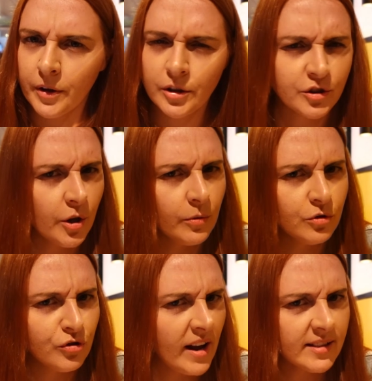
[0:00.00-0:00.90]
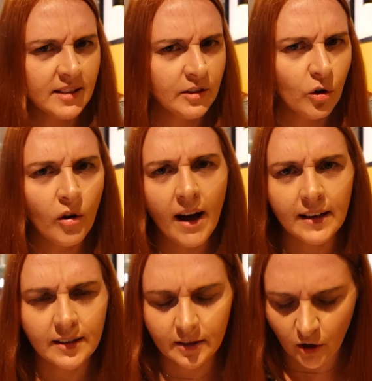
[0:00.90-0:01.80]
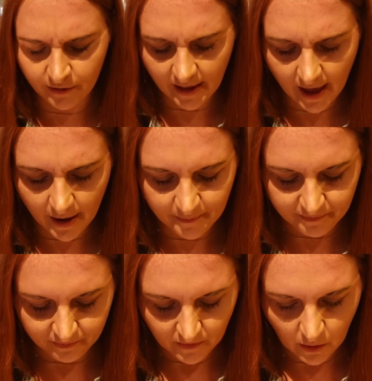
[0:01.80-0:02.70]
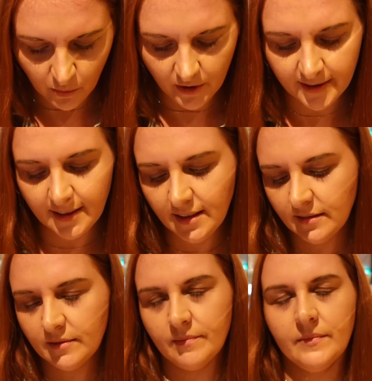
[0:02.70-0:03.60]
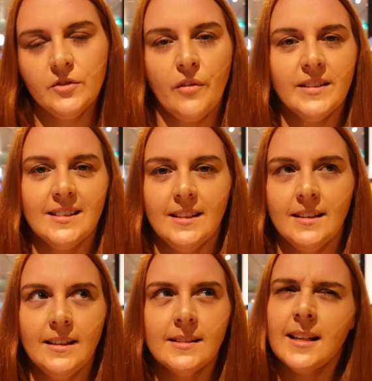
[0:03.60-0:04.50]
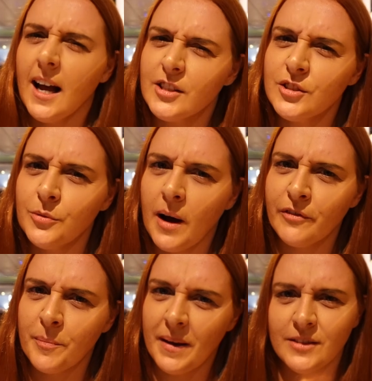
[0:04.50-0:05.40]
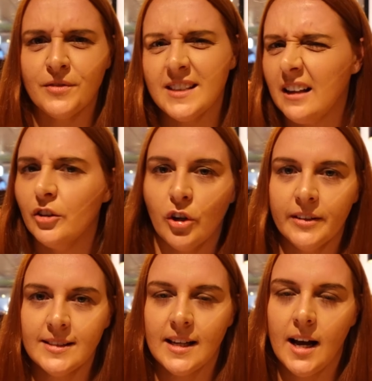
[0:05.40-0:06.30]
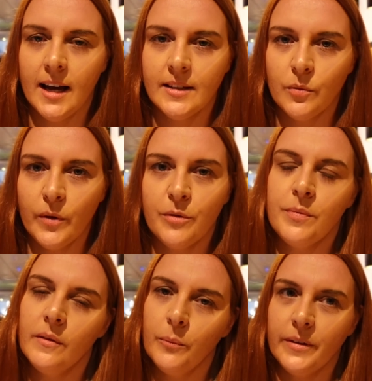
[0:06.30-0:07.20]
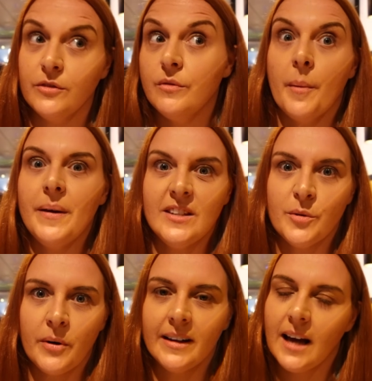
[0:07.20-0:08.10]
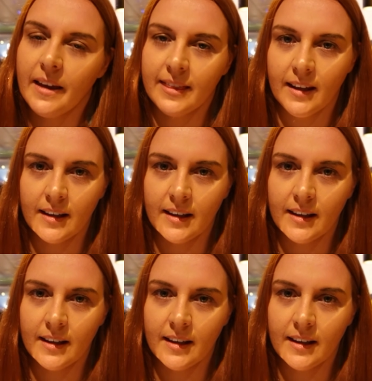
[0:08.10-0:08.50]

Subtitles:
There's no dressing or anything on there, but it's obviously it's nice to have a bit of salad on the side with a pita bread, I think.